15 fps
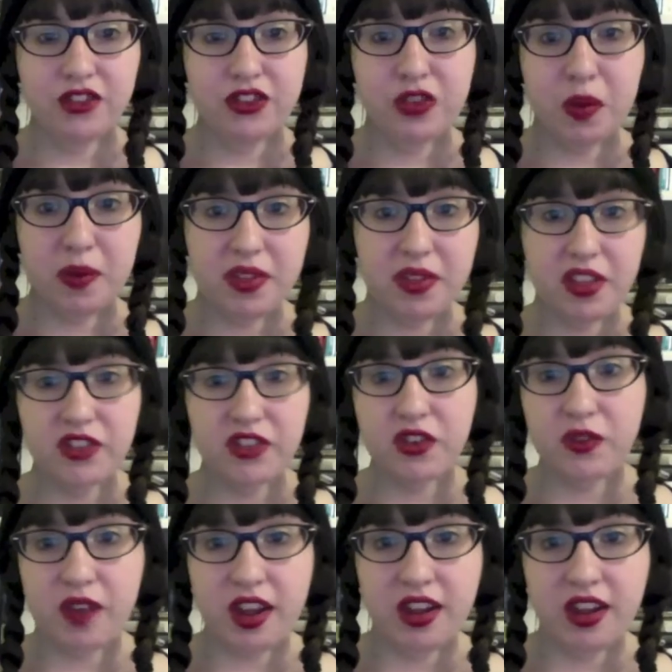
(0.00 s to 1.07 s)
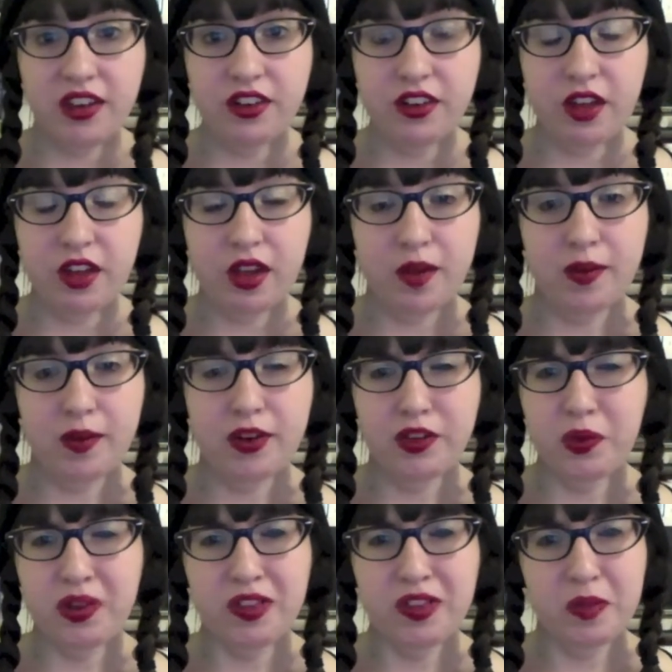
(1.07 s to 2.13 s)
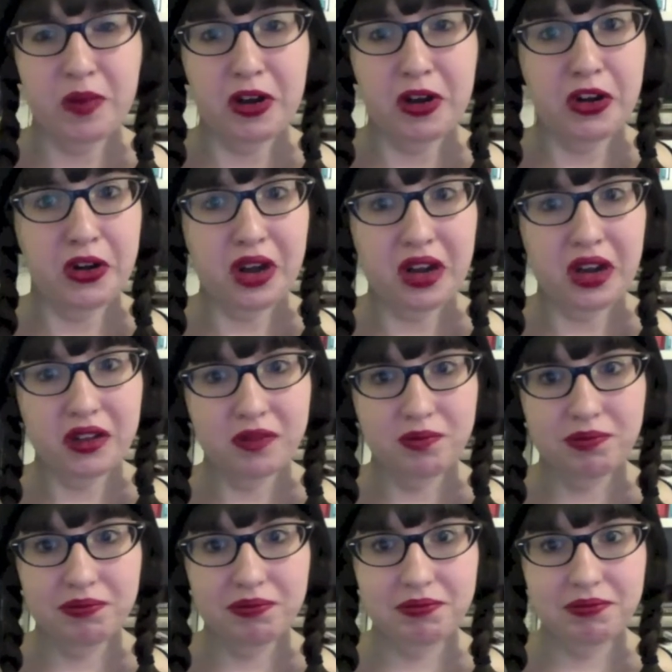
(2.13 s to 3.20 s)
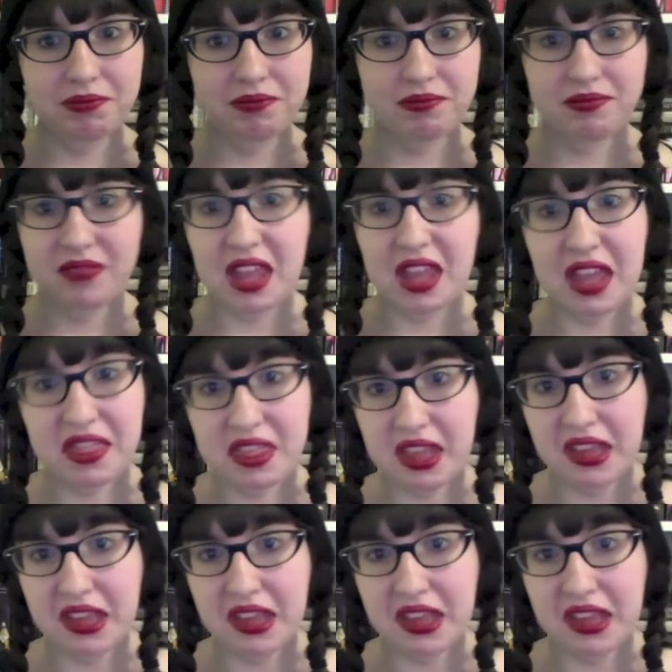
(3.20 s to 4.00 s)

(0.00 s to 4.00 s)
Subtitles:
hoping that she'll find her twin's murderer, I think.